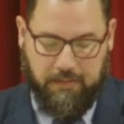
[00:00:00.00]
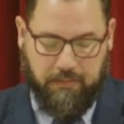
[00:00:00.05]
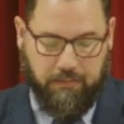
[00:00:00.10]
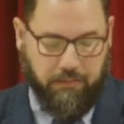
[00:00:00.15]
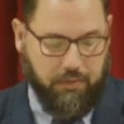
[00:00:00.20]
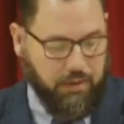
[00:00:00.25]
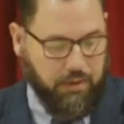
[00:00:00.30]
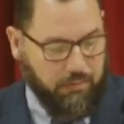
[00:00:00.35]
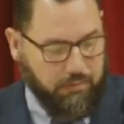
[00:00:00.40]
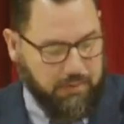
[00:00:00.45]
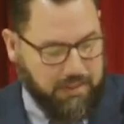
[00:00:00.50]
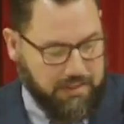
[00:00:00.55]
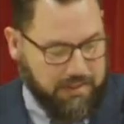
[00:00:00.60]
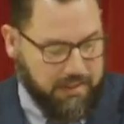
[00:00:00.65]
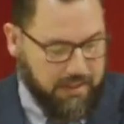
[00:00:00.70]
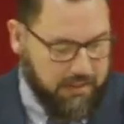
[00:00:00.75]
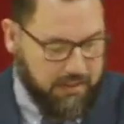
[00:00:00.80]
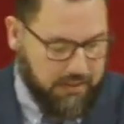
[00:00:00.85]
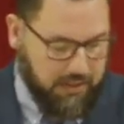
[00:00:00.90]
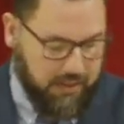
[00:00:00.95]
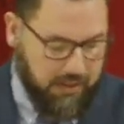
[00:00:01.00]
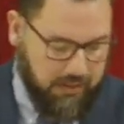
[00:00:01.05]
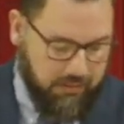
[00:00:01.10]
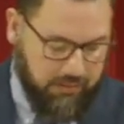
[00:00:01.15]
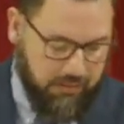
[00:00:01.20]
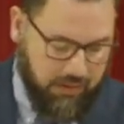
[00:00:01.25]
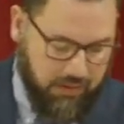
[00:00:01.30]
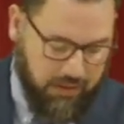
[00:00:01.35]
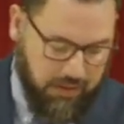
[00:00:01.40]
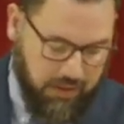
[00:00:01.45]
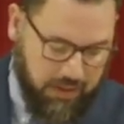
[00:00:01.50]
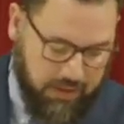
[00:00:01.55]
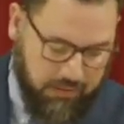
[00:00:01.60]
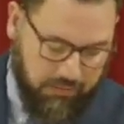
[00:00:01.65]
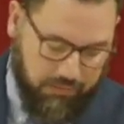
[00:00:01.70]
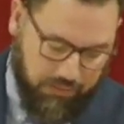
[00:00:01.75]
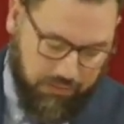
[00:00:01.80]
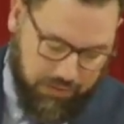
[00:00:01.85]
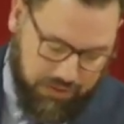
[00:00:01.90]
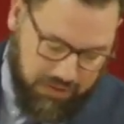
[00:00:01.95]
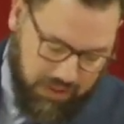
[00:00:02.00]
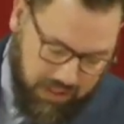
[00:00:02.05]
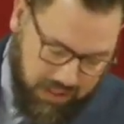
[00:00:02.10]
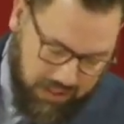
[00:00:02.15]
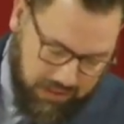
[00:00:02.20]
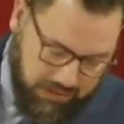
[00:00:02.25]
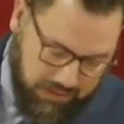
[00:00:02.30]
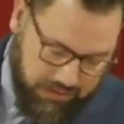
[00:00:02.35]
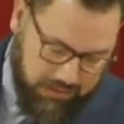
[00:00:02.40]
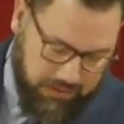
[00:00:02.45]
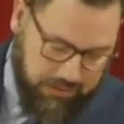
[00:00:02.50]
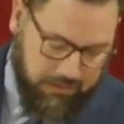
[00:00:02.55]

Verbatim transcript: Look at what he says in, in verse 8. It